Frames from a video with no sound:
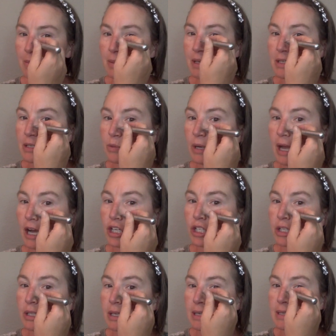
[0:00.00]
because it's what
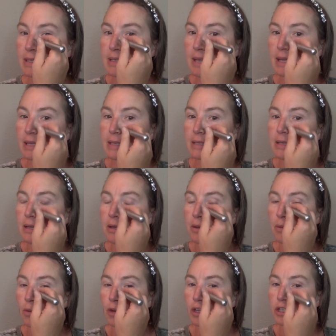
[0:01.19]
actually sends
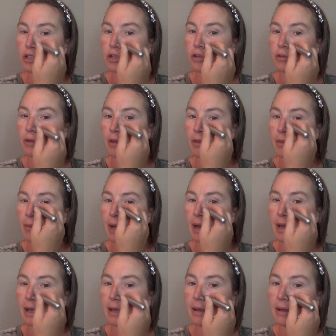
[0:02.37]
moisture throughout the
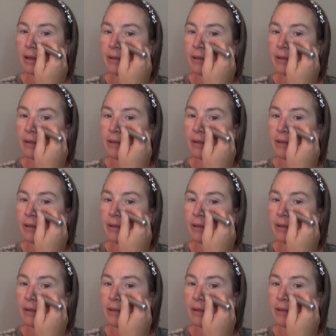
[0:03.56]
body.